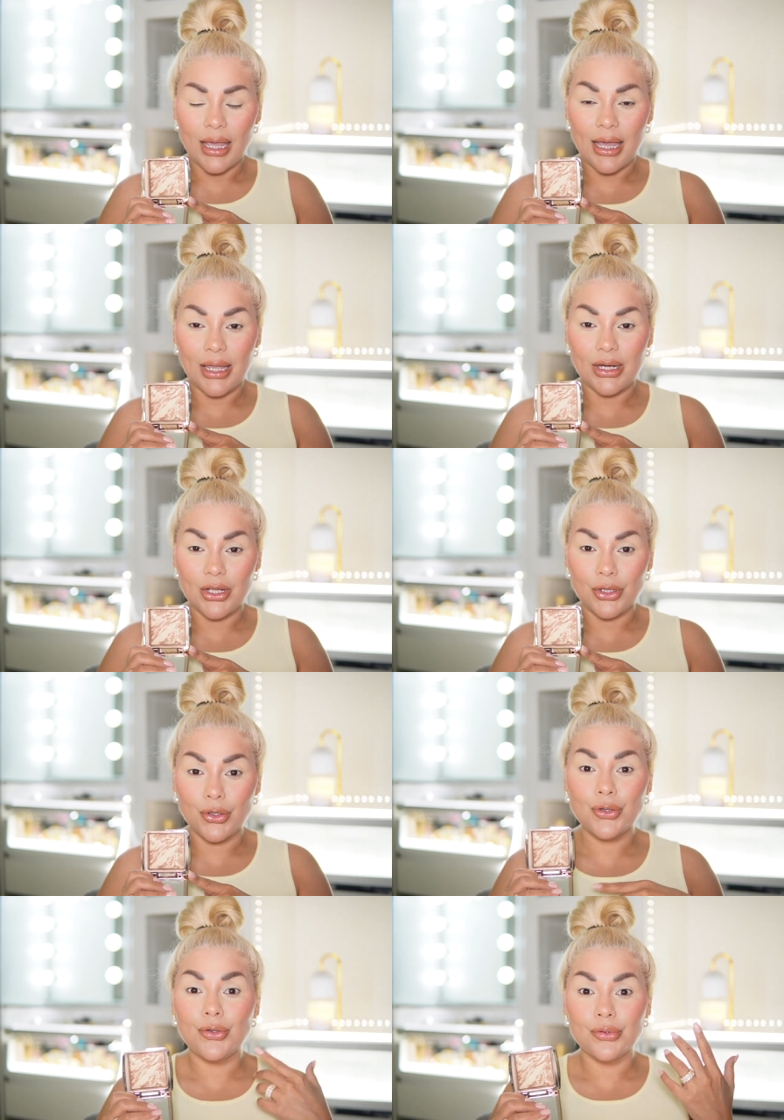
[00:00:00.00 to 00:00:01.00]
and you
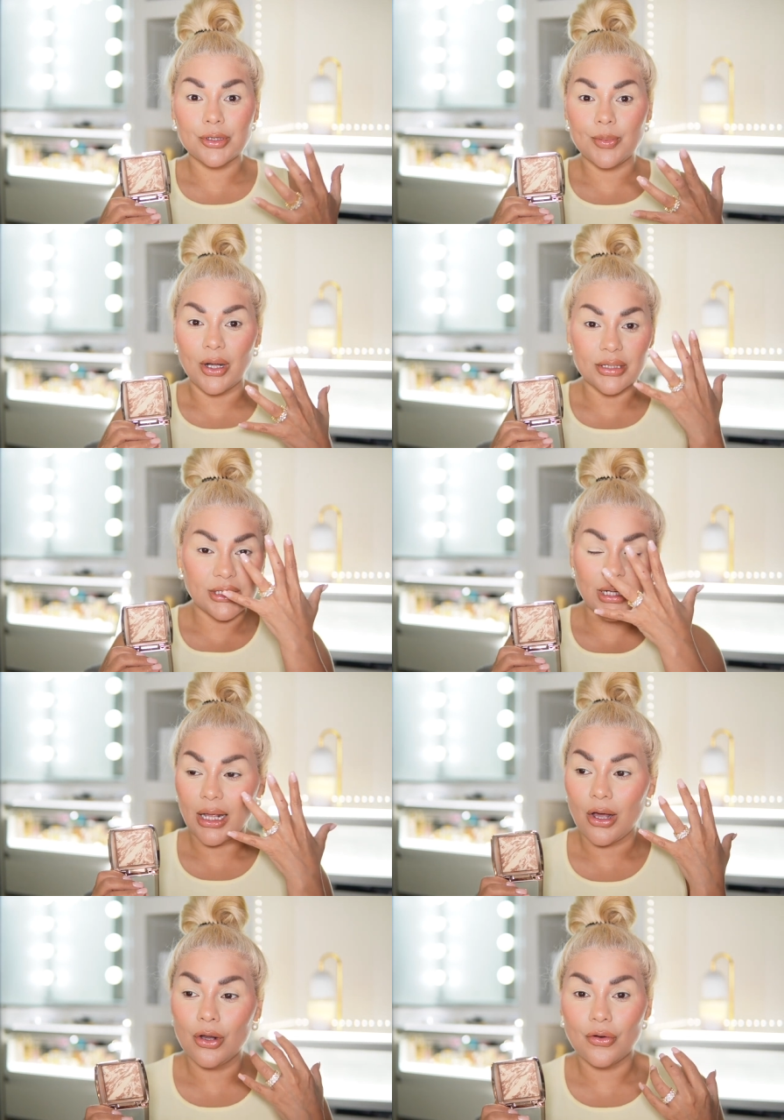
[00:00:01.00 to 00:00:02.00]
use bronzing like
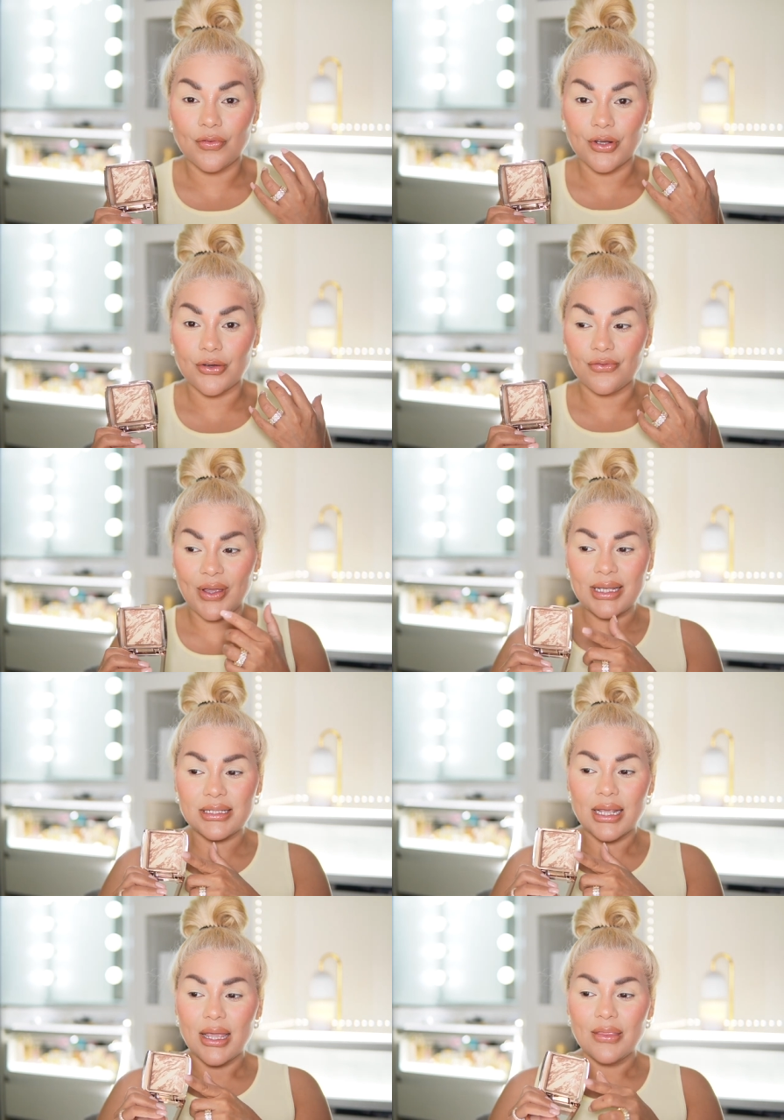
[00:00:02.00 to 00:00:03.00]
all over your
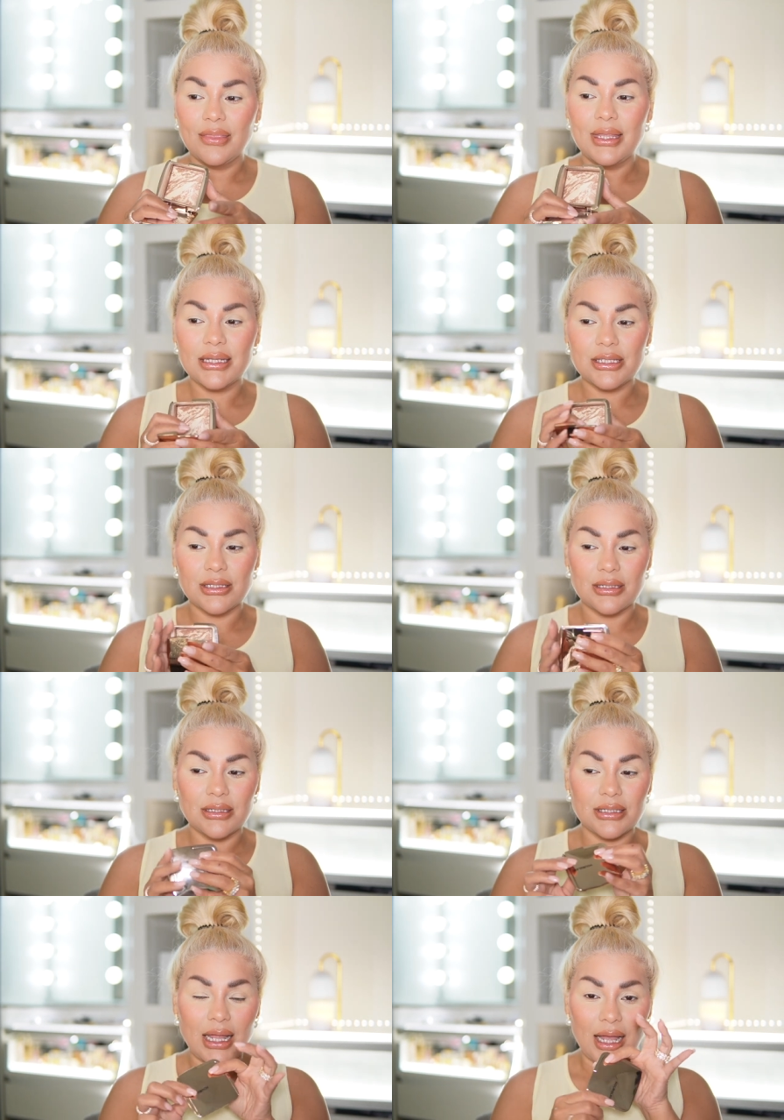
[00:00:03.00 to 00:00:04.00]
face this
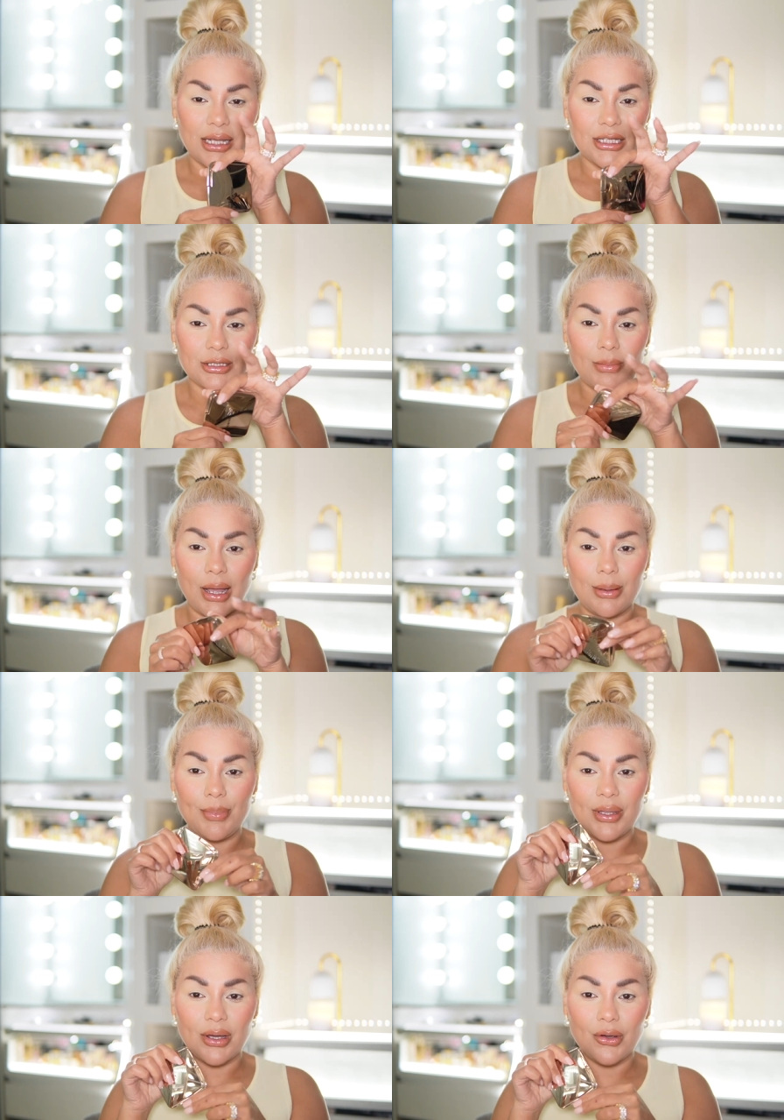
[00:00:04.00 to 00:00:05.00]
size might
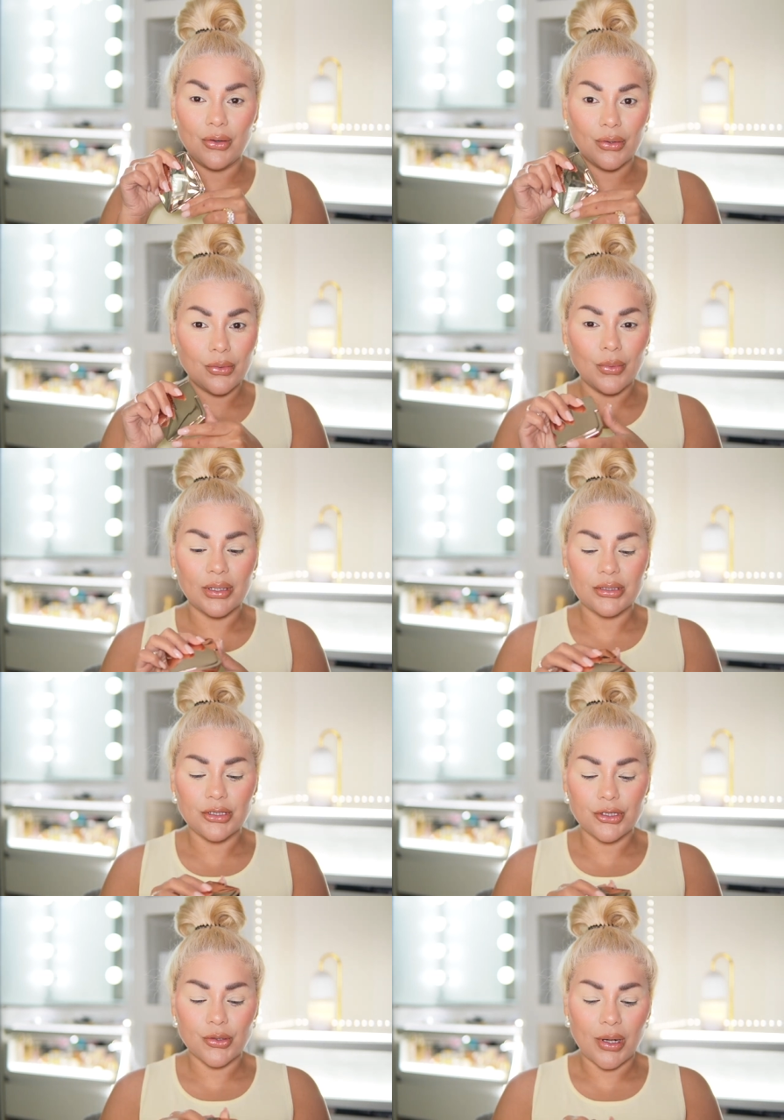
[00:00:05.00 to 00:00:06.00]
be a good one to
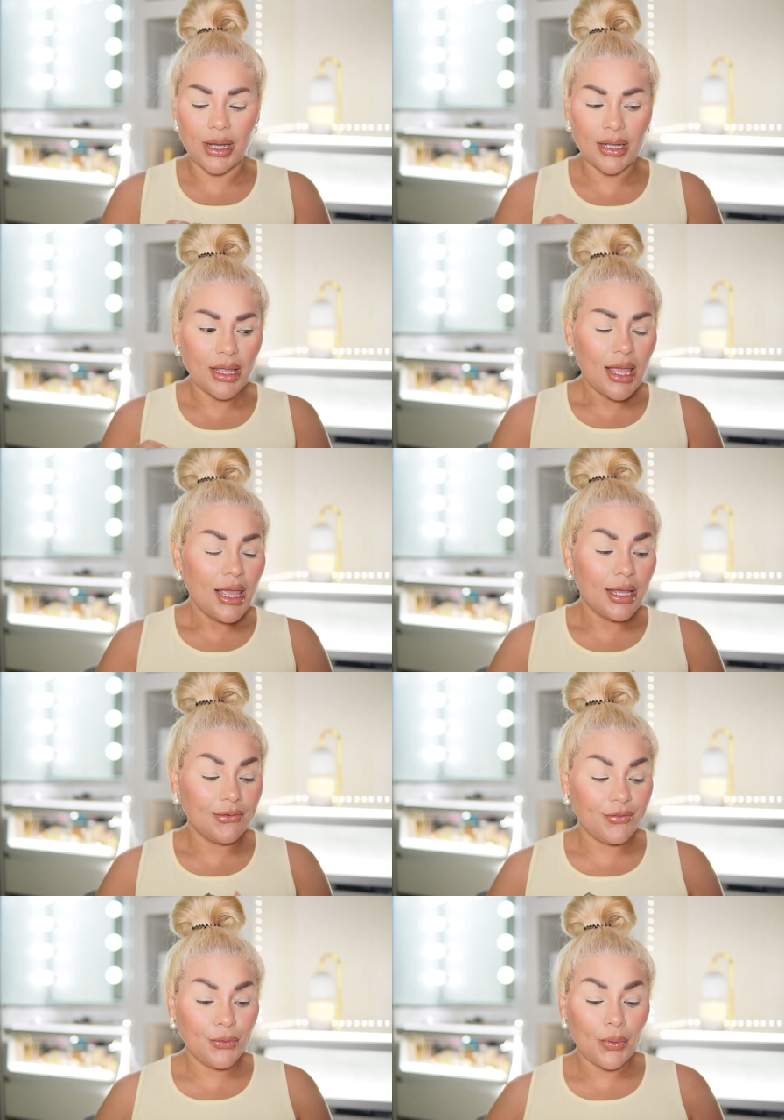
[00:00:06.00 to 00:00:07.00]
try
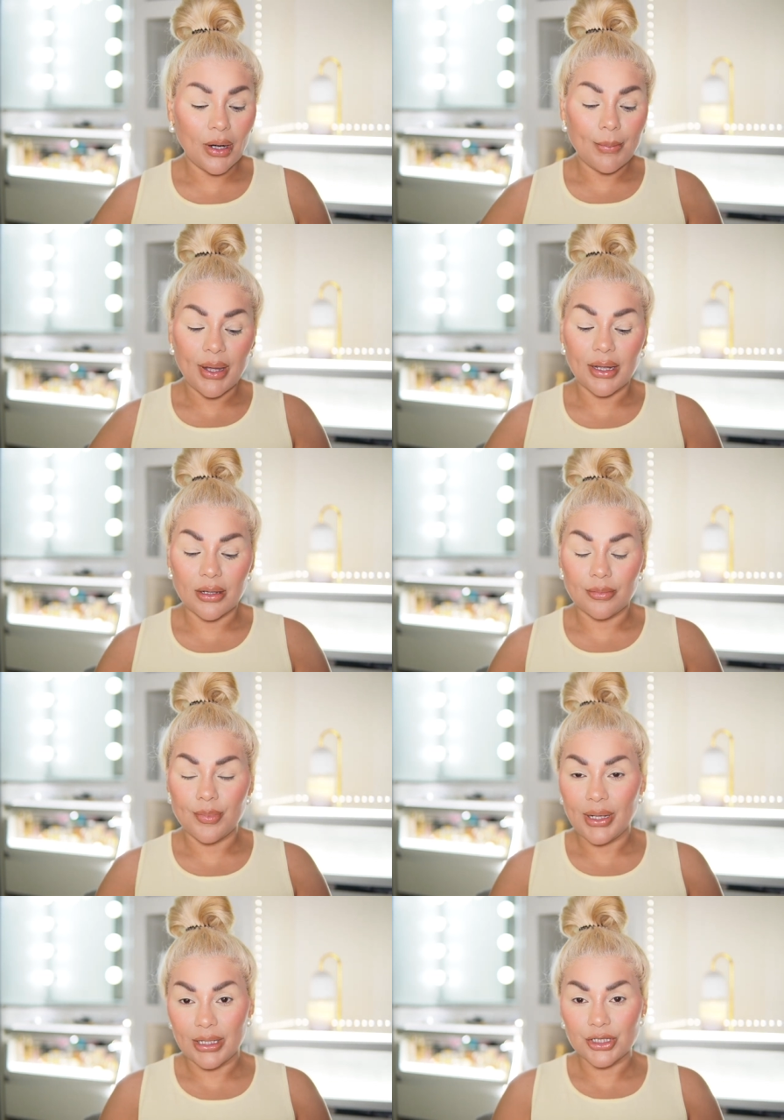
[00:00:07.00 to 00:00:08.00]
if you are my
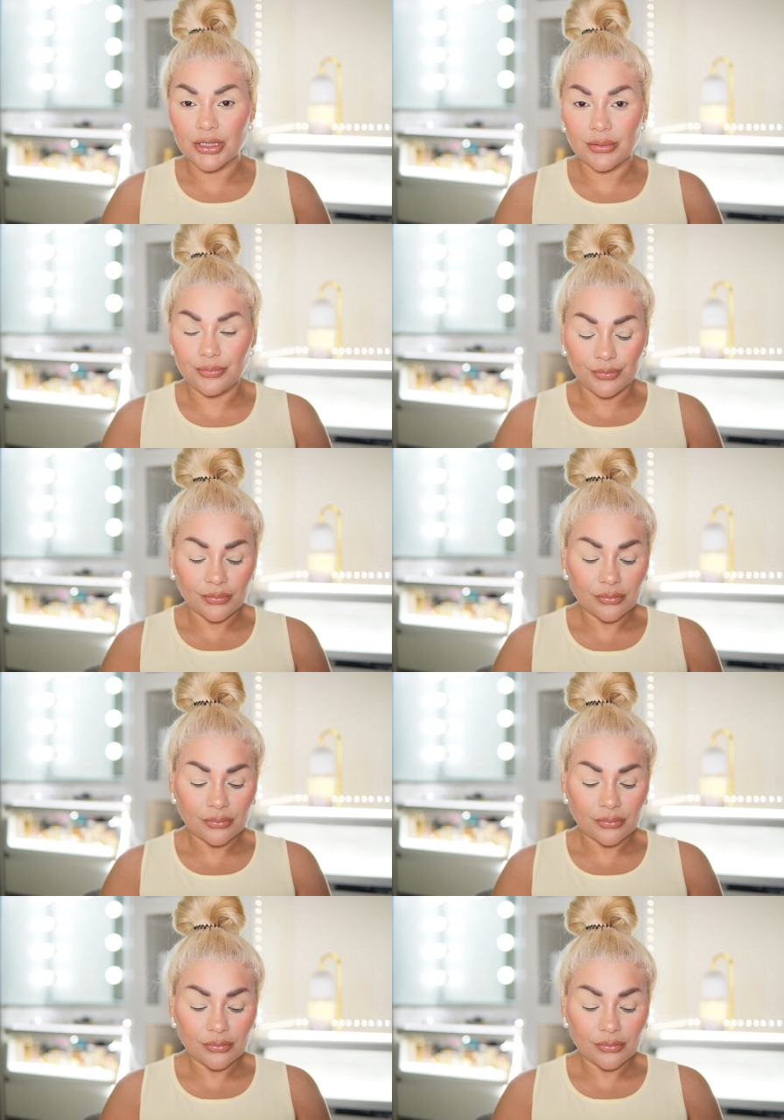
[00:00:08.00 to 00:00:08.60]
complexion